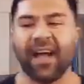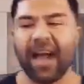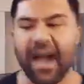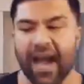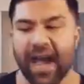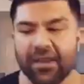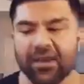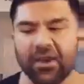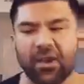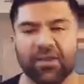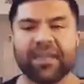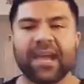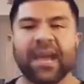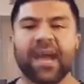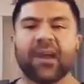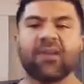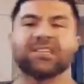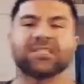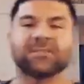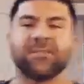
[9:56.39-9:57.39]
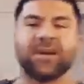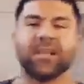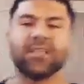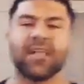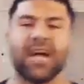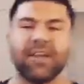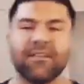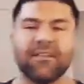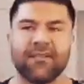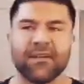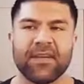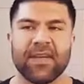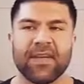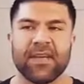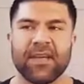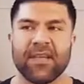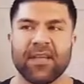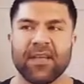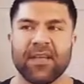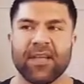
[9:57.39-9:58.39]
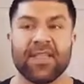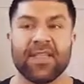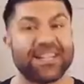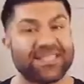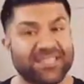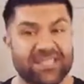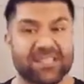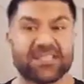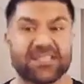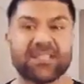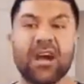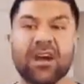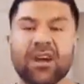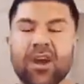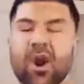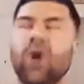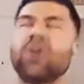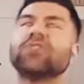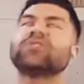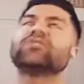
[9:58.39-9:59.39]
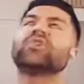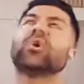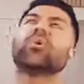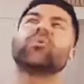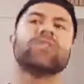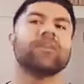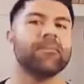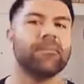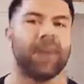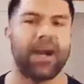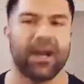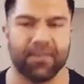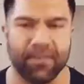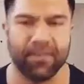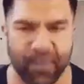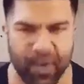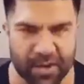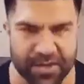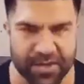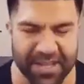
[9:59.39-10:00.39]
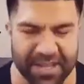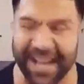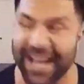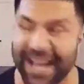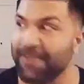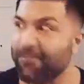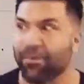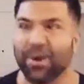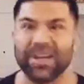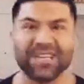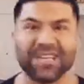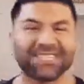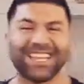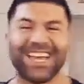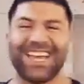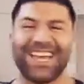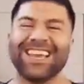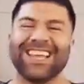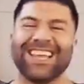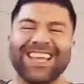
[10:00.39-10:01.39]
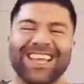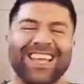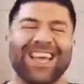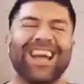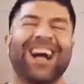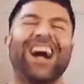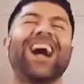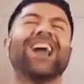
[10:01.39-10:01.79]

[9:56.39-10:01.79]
I know the areas of my life that suck are totally my fault, and I embrace that.